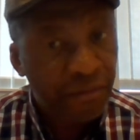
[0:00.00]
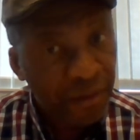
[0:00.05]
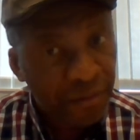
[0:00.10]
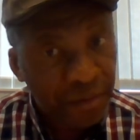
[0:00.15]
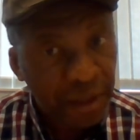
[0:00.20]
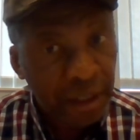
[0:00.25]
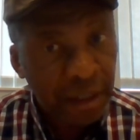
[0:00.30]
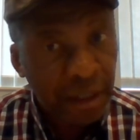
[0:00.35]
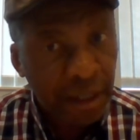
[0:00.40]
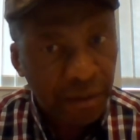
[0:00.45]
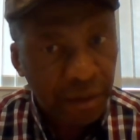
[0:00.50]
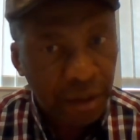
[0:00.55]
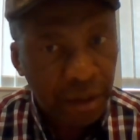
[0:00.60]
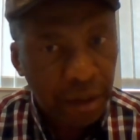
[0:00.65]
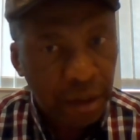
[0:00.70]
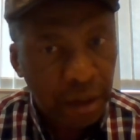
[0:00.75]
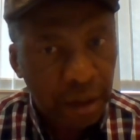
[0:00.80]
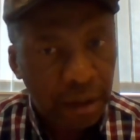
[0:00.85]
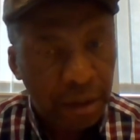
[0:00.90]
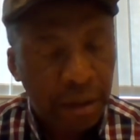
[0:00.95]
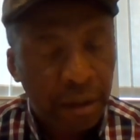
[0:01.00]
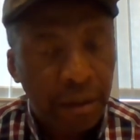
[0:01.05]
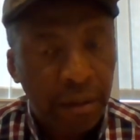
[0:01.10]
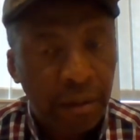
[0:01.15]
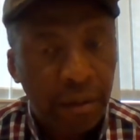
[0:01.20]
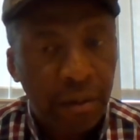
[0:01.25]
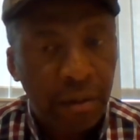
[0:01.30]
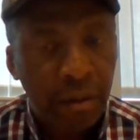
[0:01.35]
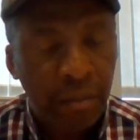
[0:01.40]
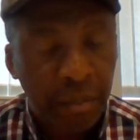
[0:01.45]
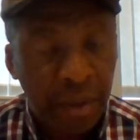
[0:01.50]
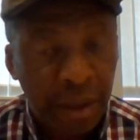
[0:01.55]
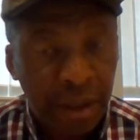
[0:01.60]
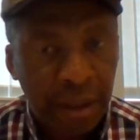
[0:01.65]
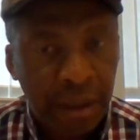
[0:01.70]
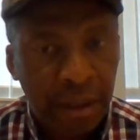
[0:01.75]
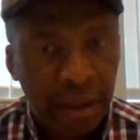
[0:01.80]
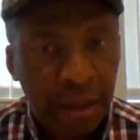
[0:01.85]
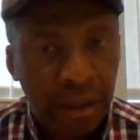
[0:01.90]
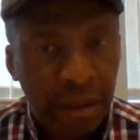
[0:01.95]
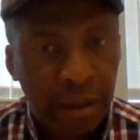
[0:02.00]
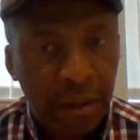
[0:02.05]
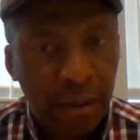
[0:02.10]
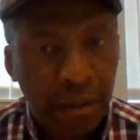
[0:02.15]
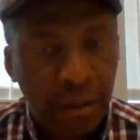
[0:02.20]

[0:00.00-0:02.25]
$50,000 to businesses